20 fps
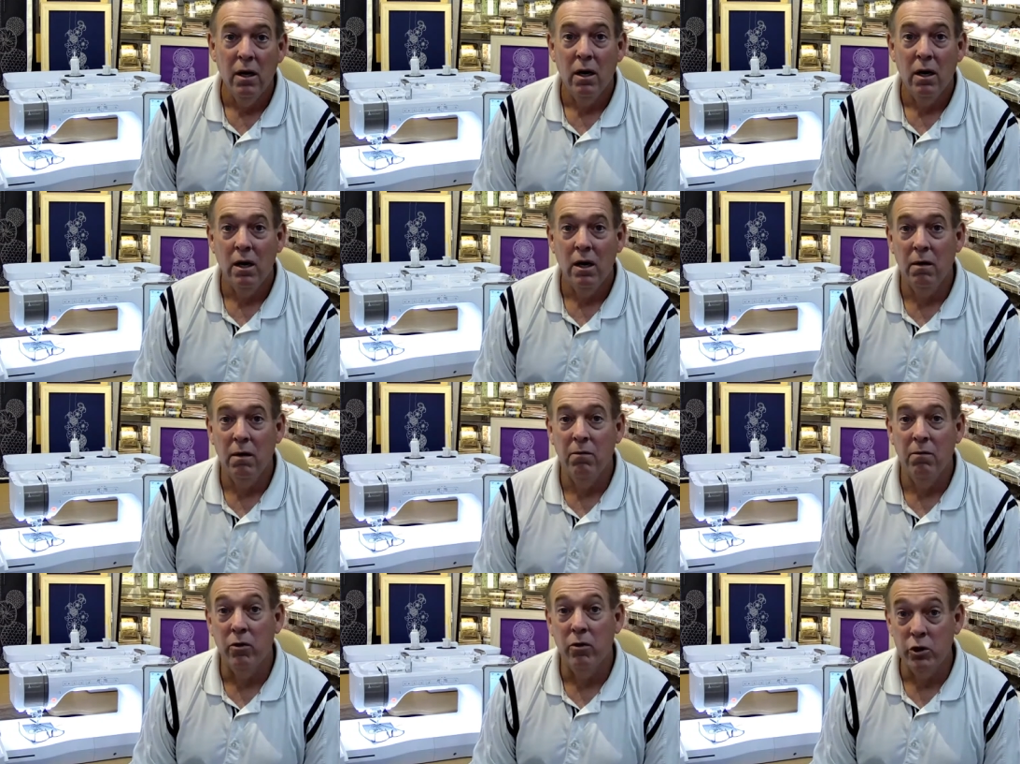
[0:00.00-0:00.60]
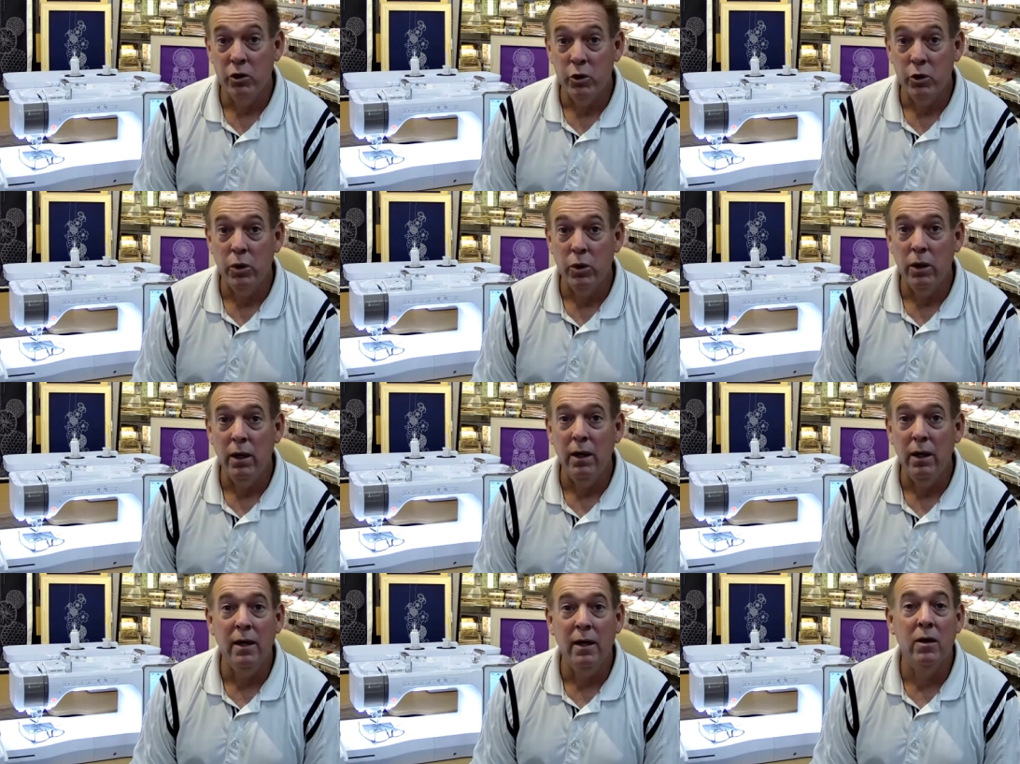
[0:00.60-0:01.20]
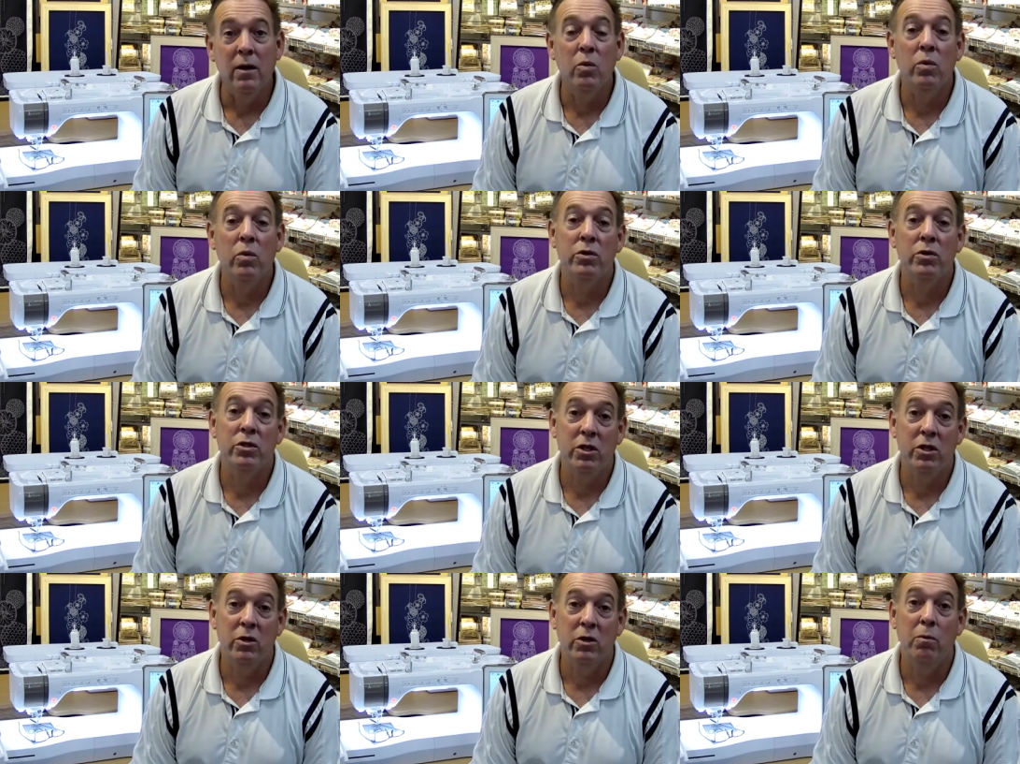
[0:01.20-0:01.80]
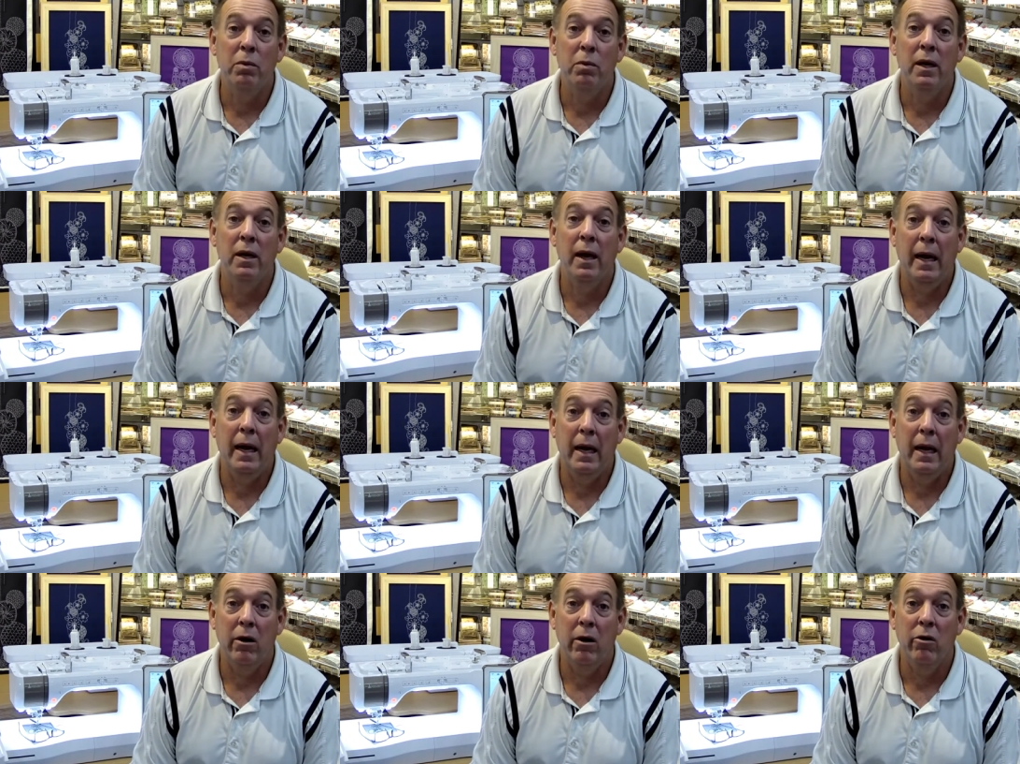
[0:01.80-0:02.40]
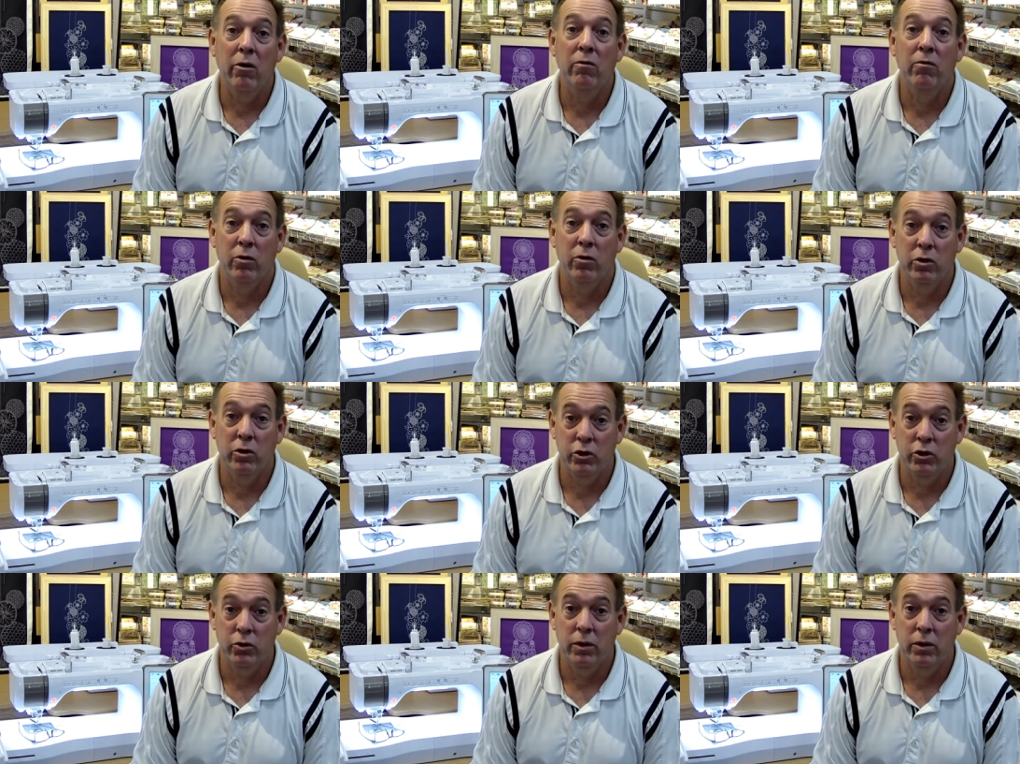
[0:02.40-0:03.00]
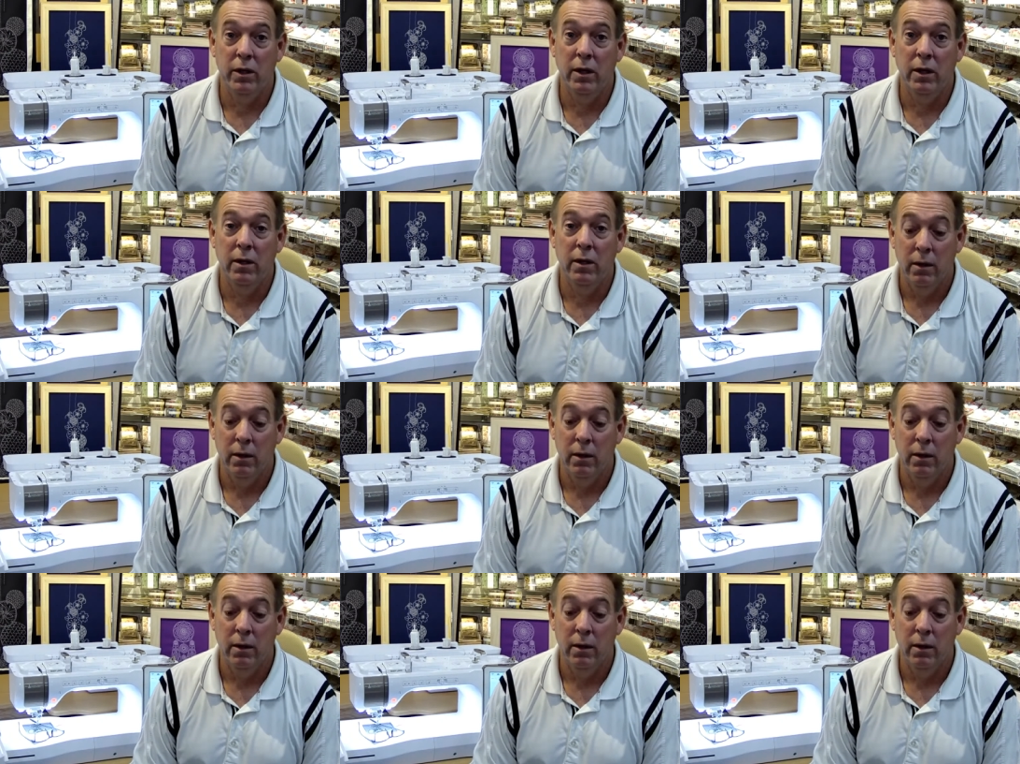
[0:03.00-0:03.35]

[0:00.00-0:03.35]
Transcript: um, virtually, it will still be aired virtually.